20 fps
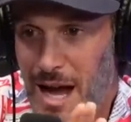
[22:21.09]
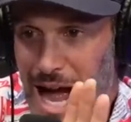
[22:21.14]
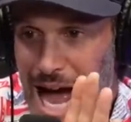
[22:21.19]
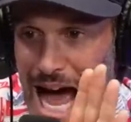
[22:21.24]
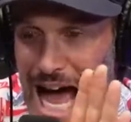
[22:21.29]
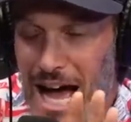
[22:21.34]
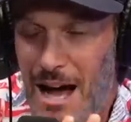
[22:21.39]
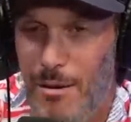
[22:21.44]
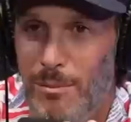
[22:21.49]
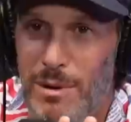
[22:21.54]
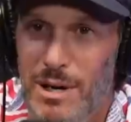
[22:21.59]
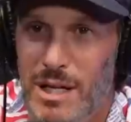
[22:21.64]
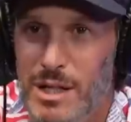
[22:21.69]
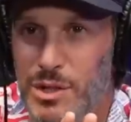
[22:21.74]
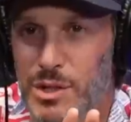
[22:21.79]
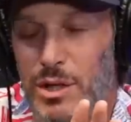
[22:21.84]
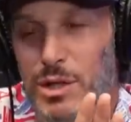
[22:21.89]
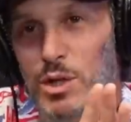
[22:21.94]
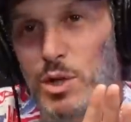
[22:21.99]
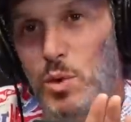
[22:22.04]
How
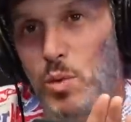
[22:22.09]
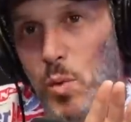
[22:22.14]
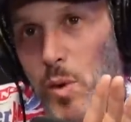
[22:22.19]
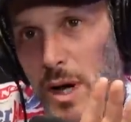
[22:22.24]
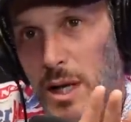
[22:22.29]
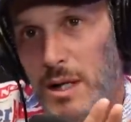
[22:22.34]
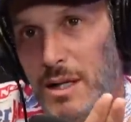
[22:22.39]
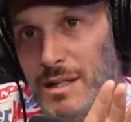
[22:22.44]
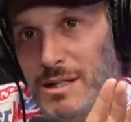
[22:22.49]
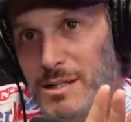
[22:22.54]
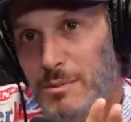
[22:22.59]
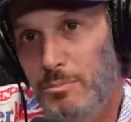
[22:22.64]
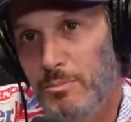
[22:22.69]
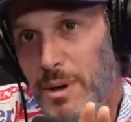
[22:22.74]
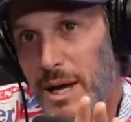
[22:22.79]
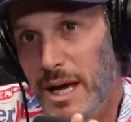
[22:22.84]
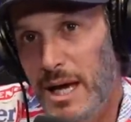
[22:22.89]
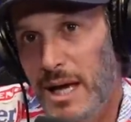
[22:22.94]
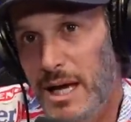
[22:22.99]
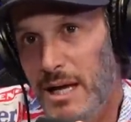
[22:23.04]
much are you willing to
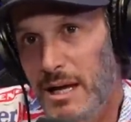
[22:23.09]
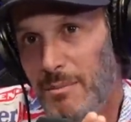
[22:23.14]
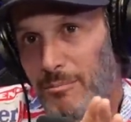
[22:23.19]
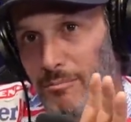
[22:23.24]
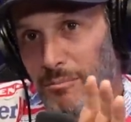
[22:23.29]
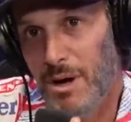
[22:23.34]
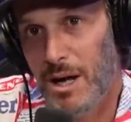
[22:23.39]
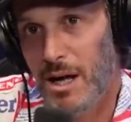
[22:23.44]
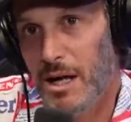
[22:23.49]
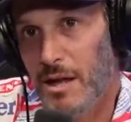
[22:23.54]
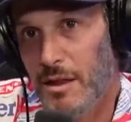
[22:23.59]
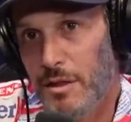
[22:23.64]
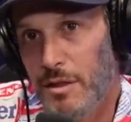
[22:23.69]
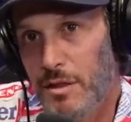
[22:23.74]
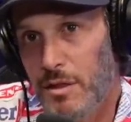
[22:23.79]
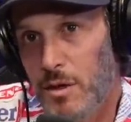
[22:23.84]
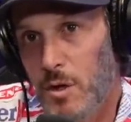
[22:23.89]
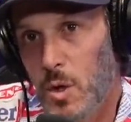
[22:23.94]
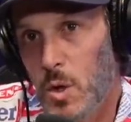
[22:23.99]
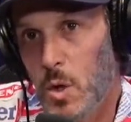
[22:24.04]
pay a month